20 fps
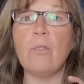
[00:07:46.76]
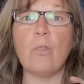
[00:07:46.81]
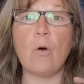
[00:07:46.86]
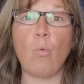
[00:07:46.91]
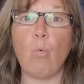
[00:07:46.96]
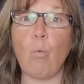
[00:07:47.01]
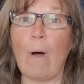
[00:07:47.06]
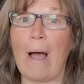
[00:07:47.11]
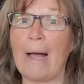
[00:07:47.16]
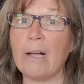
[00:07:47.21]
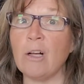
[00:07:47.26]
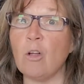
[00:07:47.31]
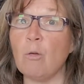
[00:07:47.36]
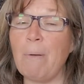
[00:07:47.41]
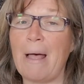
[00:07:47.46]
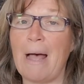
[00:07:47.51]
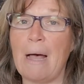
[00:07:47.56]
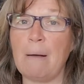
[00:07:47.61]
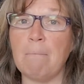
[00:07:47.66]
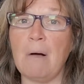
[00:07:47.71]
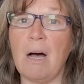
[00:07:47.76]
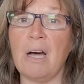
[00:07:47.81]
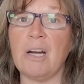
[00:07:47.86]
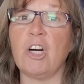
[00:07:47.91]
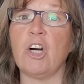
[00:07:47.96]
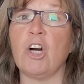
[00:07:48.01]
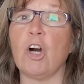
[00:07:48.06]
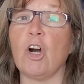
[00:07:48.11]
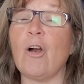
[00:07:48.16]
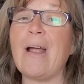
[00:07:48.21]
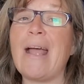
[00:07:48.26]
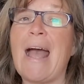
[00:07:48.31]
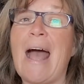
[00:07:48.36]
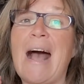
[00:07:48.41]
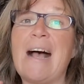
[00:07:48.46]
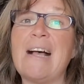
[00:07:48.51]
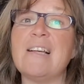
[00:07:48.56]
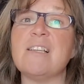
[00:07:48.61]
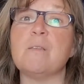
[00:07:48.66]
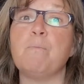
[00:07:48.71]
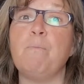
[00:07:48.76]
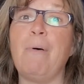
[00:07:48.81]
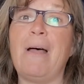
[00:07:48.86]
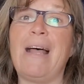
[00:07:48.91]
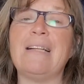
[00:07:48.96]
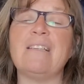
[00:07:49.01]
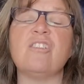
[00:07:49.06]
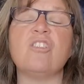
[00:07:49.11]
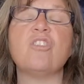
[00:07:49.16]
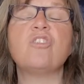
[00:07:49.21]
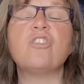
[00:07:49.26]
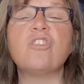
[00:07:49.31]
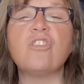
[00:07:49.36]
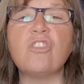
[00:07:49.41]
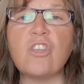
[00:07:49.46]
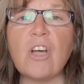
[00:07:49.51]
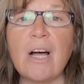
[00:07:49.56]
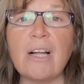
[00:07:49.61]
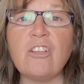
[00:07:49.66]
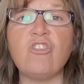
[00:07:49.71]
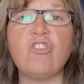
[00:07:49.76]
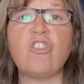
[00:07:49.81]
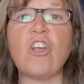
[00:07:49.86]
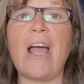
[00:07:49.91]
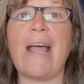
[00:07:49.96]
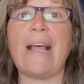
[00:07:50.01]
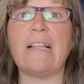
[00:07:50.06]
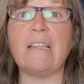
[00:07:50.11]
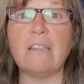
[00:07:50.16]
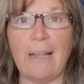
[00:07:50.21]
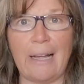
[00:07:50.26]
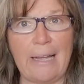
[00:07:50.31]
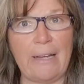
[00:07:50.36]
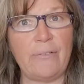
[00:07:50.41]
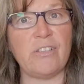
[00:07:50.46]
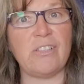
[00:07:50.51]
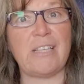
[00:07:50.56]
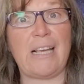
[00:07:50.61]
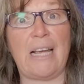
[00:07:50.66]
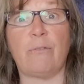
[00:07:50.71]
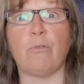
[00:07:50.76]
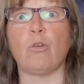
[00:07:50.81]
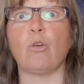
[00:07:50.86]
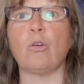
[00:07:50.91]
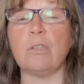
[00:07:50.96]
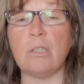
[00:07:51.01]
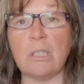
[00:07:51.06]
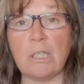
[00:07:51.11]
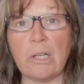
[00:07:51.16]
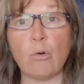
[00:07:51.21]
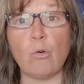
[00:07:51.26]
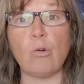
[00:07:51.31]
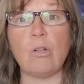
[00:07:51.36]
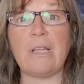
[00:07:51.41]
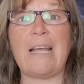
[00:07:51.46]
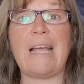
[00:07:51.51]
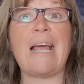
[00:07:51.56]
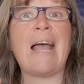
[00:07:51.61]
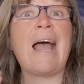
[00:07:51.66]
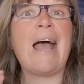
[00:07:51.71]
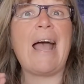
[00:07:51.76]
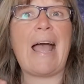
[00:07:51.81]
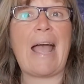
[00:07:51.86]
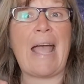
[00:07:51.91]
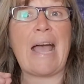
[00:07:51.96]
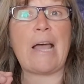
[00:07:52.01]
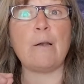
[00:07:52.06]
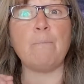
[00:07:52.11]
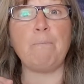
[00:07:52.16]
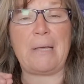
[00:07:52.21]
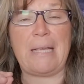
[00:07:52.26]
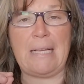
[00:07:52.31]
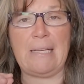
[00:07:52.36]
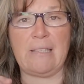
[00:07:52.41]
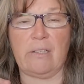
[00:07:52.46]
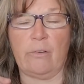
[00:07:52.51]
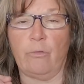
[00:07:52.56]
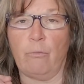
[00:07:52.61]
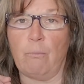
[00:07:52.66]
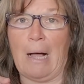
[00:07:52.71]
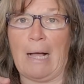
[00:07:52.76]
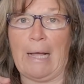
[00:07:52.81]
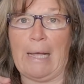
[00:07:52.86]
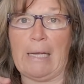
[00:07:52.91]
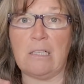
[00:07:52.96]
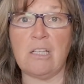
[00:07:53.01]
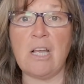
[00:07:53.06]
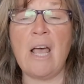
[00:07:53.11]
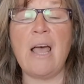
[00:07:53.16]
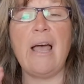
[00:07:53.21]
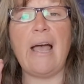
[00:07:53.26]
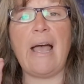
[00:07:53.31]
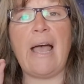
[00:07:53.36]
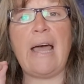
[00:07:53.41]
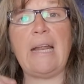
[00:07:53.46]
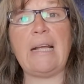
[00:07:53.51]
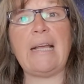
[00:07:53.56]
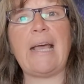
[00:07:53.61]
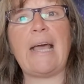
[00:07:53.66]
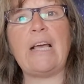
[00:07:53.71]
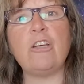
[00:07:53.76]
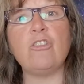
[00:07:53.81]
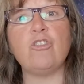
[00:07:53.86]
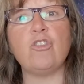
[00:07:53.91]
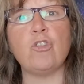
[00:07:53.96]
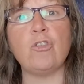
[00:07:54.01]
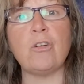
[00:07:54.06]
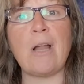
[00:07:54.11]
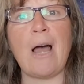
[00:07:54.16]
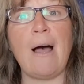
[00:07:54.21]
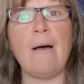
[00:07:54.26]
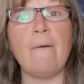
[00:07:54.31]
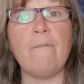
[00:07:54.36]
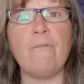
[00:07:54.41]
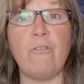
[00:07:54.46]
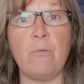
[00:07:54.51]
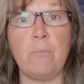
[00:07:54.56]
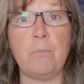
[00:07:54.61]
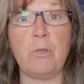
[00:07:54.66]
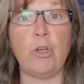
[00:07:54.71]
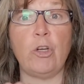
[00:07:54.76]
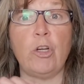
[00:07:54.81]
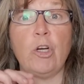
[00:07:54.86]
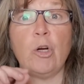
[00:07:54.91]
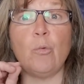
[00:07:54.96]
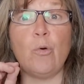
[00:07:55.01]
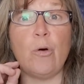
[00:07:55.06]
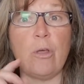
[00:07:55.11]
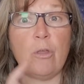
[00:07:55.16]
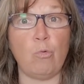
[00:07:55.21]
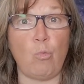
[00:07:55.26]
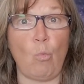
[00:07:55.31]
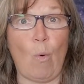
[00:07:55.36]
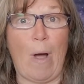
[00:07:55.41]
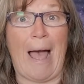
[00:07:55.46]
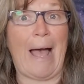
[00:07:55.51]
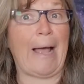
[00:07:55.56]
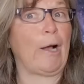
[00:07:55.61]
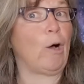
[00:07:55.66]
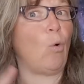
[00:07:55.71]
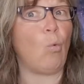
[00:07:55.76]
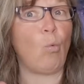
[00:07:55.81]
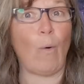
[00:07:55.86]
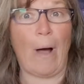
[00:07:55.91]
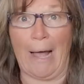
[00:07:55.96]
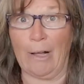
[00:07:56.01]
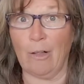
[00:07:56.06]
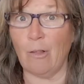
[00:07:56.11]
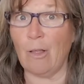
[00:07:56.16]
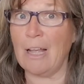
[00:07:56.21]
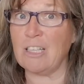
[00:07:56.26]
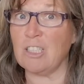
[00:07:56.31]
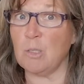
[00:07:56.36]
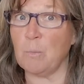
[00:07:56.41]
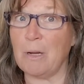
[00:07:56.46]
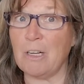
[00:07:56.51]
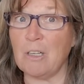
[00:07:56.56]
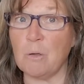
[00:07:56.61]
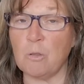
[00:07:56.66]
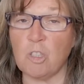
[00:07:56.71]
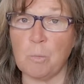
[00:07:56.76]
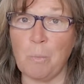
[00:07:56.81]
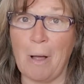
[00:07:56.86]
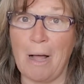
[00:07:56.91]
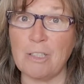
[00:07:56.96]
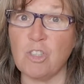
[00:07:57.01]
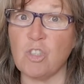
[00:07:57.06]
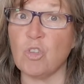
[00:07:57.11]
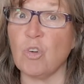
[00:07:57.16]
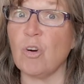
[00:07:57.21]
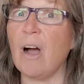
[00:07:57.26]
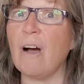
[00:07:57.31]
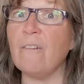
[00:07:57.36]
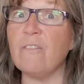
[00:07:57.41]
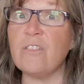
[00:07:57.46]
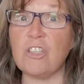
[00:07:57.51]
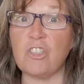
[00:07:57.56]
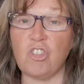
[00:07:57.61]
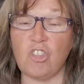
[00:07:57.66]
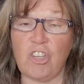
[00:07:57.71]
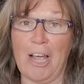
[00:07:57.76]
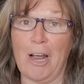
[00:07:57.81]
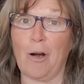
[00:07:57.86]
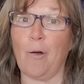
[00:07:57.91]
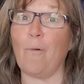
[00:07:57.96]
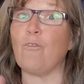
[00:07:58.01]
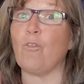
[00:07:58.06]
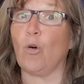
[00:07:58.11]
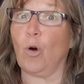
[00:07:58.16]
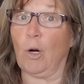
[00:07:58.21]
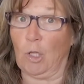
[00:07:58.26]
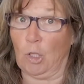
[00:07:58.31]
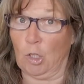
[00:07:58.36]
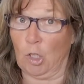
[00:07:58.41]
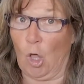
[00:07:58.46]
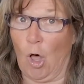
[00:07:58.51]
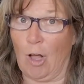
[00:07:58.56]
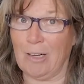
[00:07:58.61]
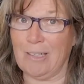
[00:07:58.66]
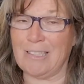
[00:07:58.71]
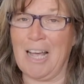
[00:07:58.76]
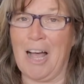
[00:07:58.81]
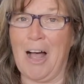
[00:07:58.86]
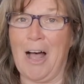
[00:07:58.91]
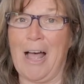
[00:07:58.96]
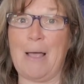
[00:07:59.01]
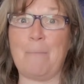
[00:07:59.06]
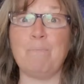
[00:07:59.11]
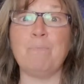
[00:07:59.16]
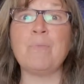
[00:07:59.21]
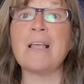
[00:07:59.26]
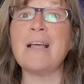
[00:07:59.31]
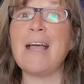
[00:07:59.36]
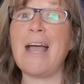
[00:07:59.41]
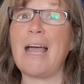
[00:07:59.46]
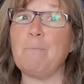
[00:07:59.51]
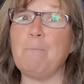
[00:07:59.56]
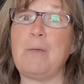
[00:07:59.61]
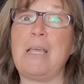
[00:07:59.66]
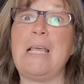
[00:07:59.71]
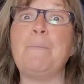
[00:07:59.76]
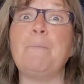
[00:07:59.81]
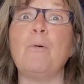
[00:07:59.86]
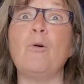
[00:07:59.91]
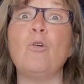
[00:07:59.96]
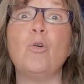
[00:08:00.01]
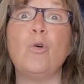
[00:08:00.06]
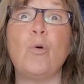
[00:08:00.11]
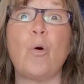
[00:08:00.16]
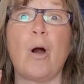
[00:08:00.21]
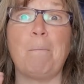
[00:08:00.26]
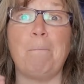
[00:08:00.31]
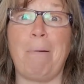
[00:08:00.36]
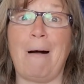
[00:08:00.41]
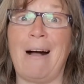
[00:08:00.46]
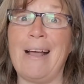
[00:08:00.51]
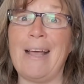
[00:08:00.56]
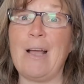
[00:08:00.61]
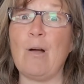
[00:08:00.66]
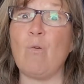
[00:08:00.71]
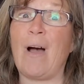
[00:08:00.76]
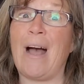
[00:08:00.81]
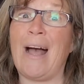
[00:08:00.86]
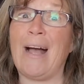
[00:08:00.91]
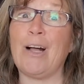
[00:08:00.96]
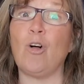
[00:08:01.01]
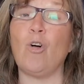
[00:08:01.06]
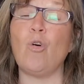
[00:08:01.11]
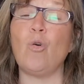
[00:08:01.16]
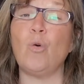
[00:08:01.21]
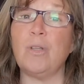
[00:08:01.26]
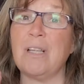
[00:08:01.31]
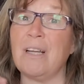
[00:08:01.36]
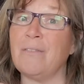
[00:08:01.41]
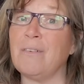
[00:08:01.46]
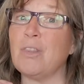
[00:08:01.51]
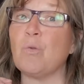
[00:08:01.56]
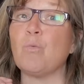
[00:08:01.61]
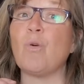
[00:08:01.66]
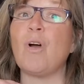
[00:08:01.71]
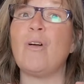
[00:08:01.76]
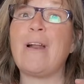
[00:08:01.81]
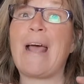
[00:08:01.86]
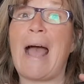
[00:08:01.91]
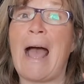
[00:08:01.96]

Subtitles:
The Waggle Pet Monitor has been such a lifesaver, literally, and peace of mind. And in case you're not familiar with Waggle, Waggle has been a sponsor of this channel for a long time, and people who are buying Waggle, who live on the road,